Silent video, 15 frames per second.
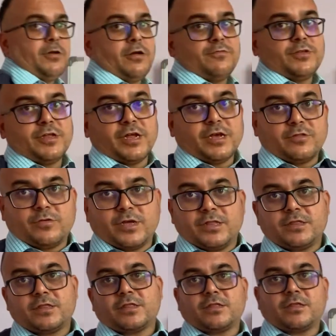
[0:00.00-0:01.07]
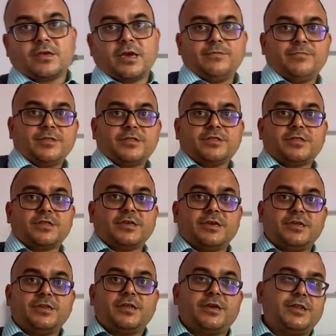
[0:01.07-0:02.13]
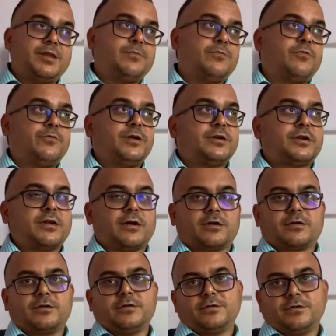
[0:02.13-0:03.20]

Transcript: of the resonance can be seen in a moving truck.